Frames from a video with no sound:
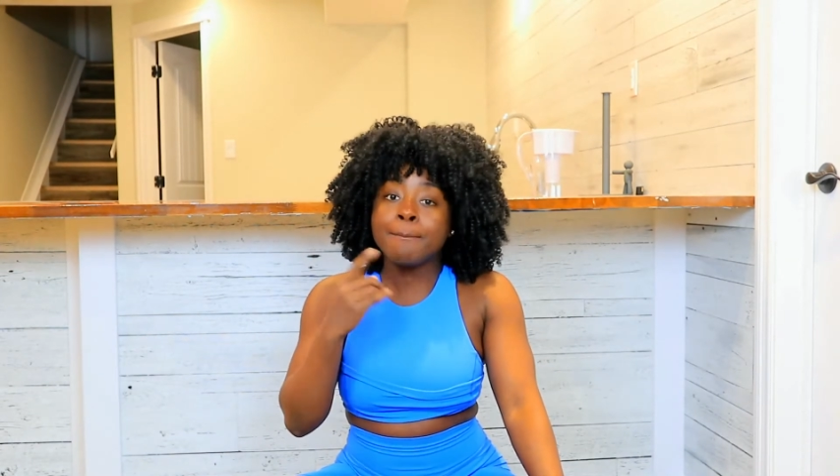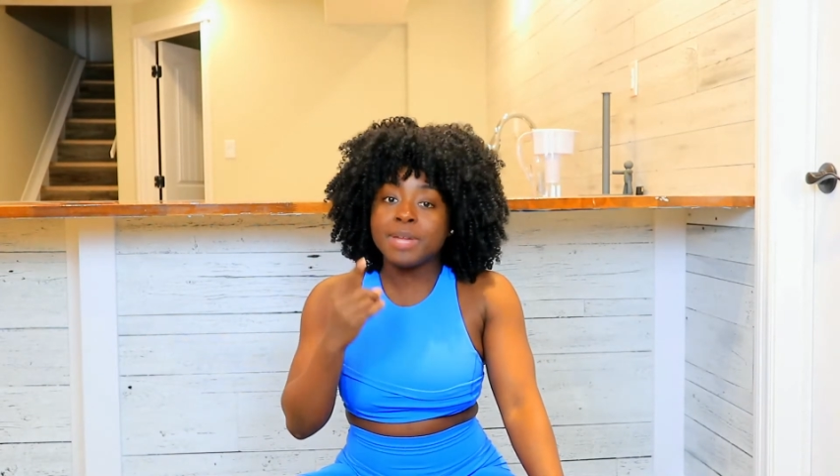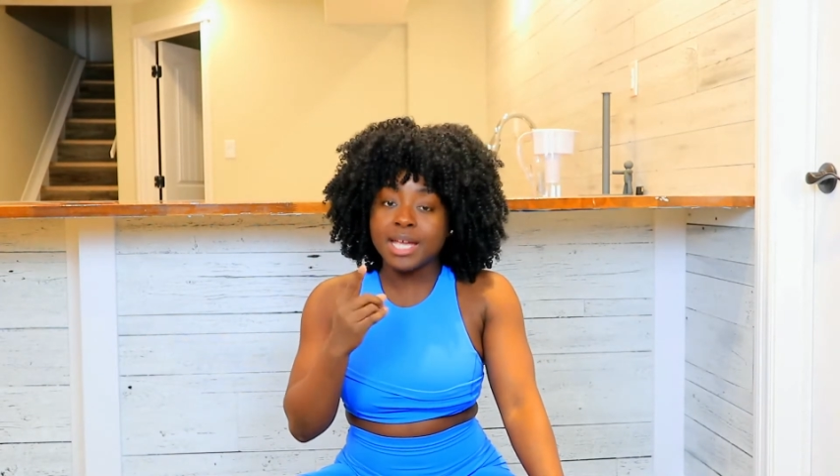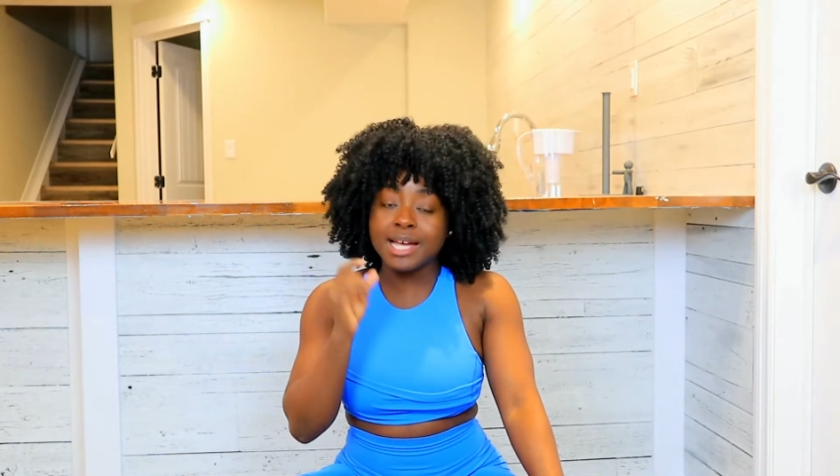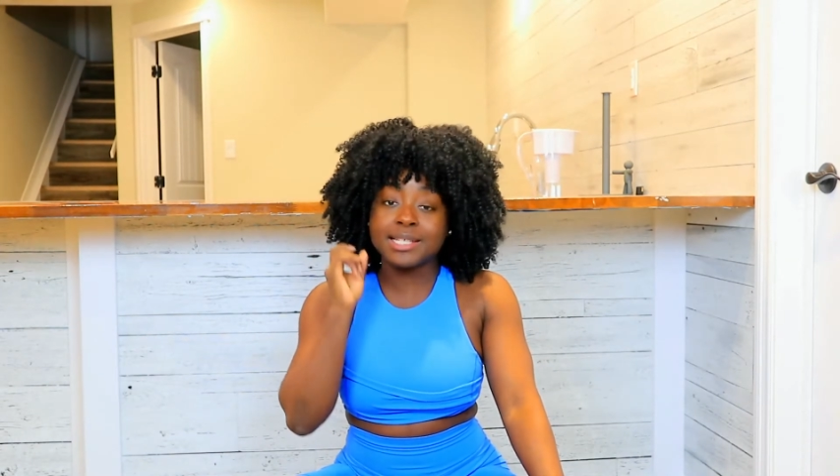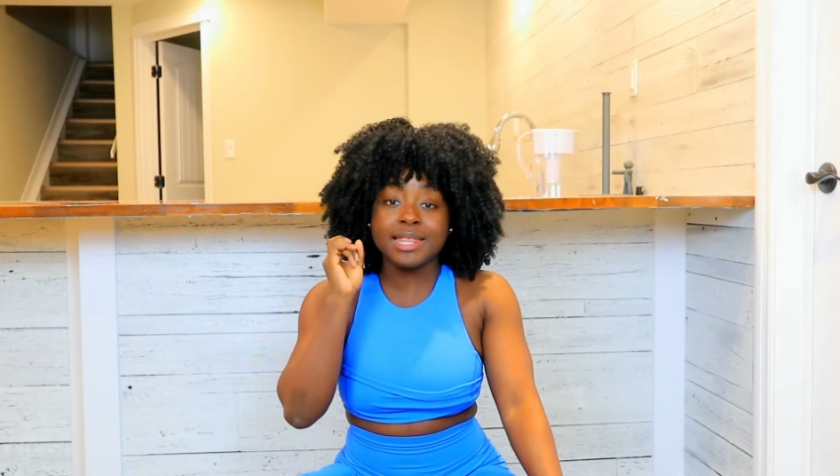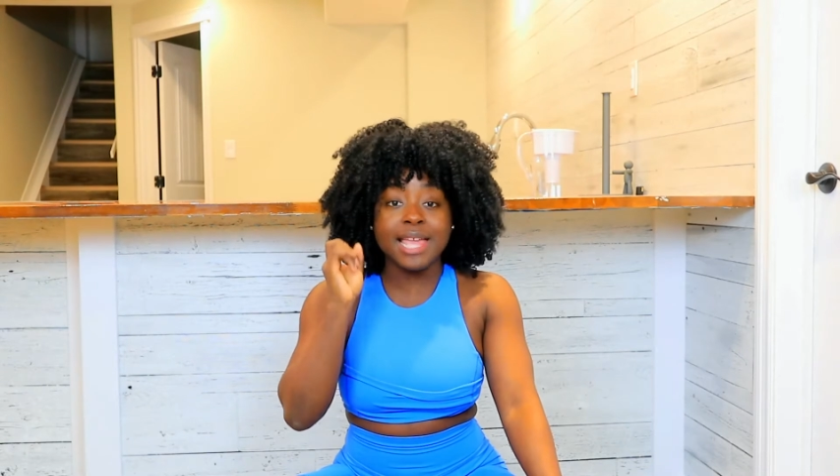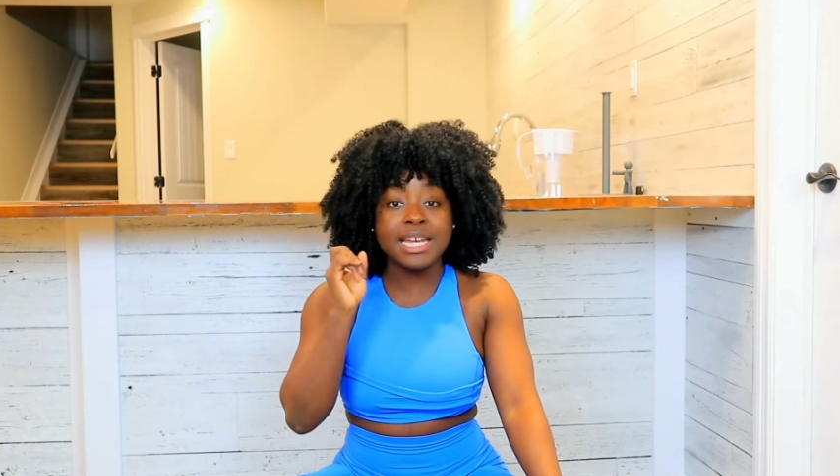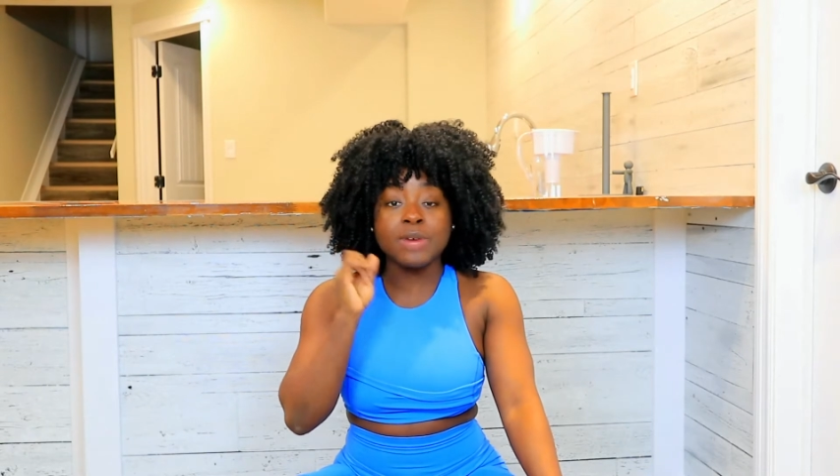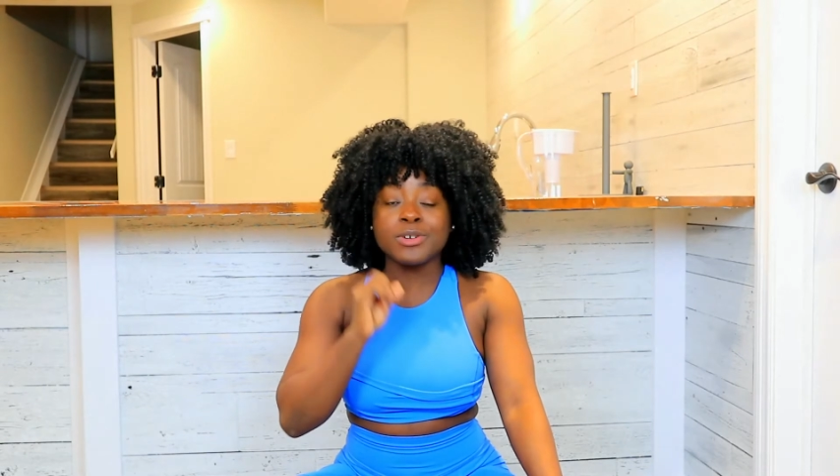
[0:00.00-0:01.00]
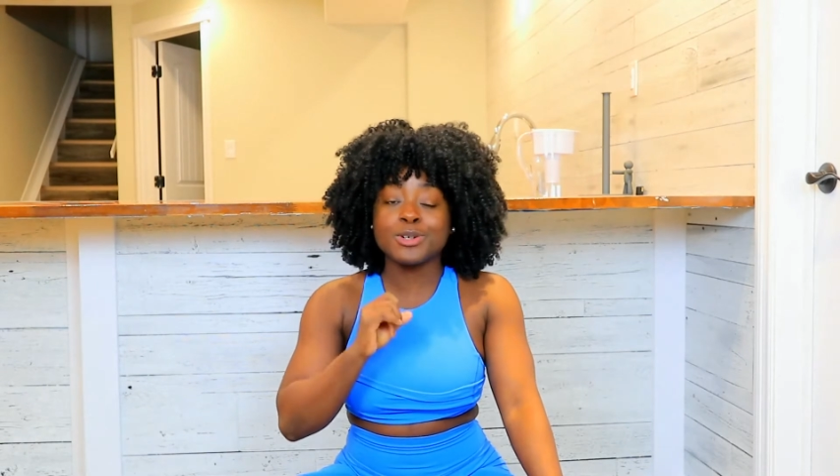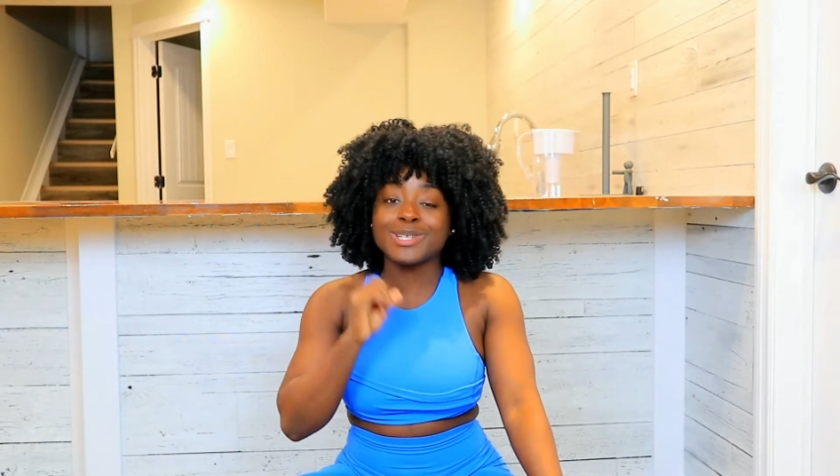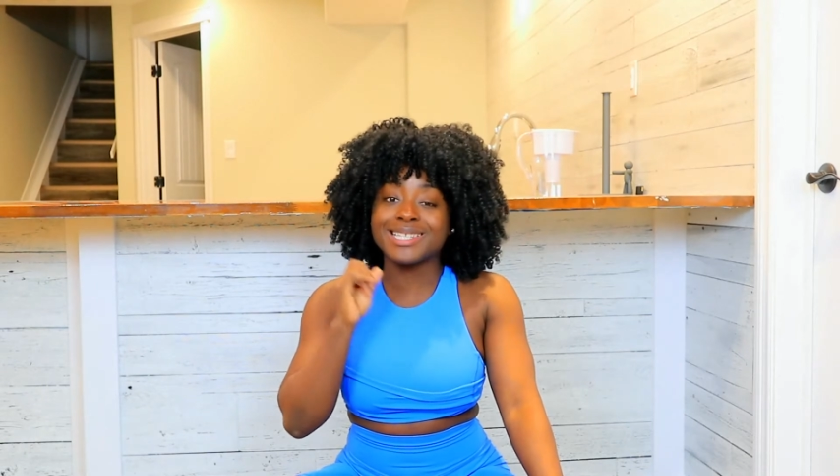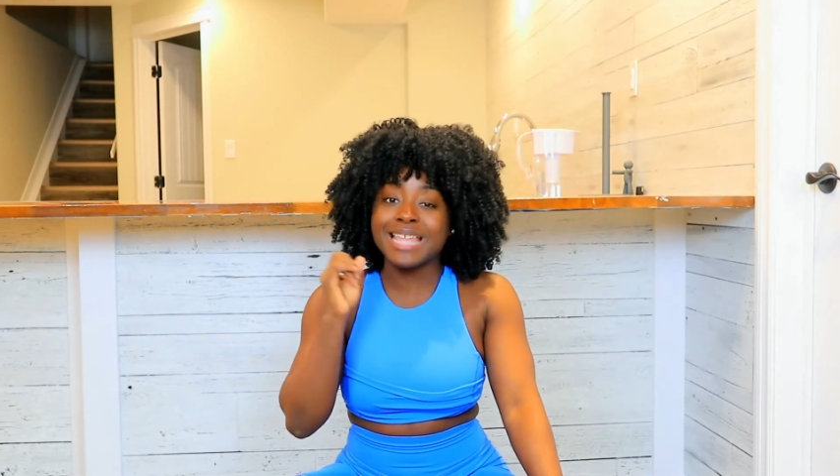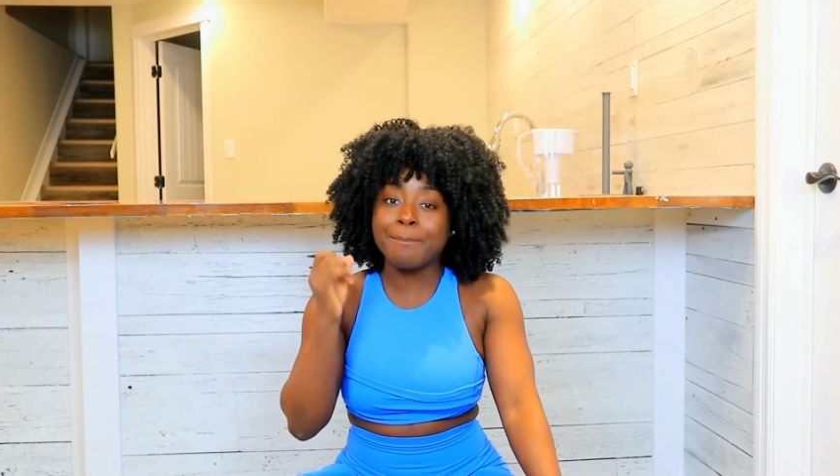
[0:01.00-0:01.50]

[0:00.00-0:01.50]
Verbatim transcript: because then it reduces the